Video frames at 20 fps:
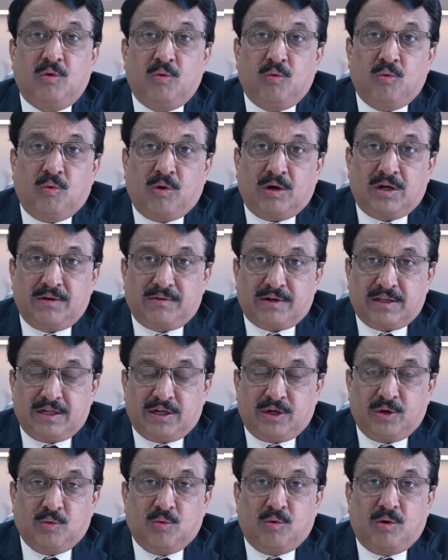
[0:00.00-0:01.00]
whatever
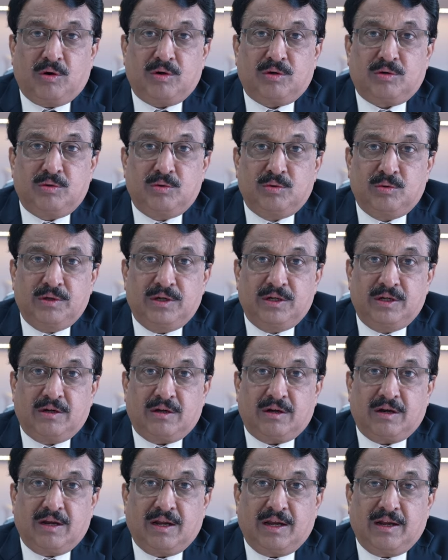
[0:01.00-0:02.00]
that you want to do in
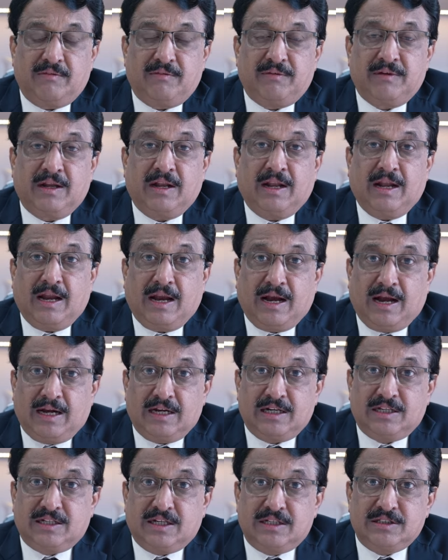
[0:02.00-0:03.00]
your life, and
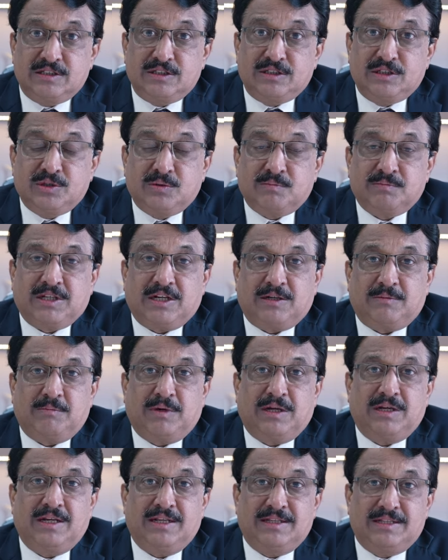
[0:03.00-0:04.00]
consume that money.